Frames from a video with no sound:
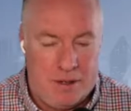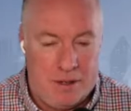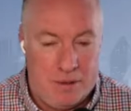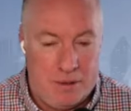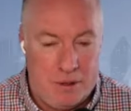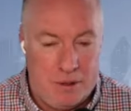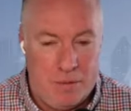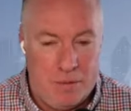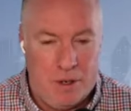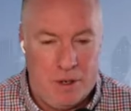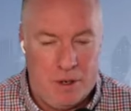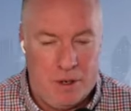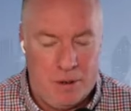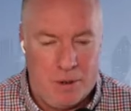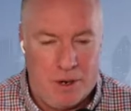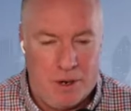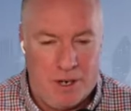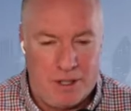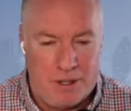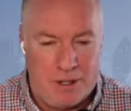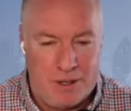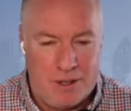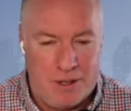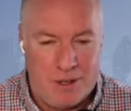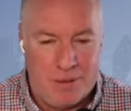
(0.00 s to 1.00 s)
do you want to know where I
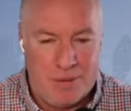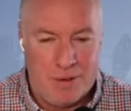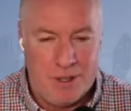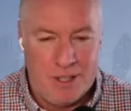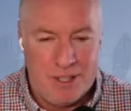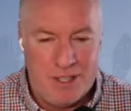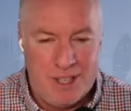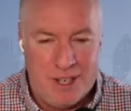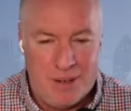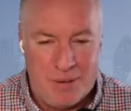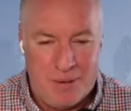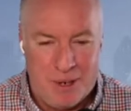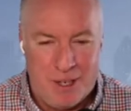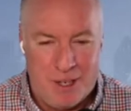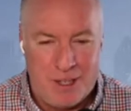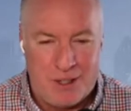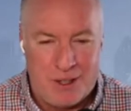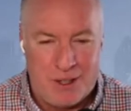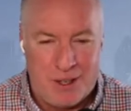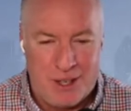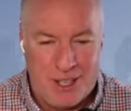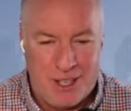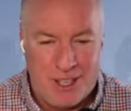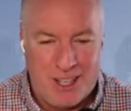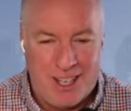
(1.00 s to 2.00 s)
started in real estate or where I
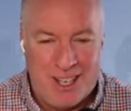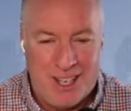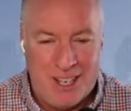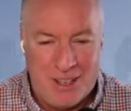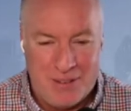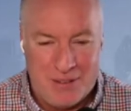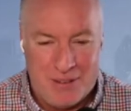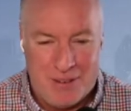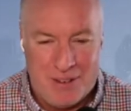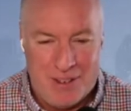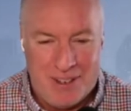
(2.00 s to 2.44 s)
started in life?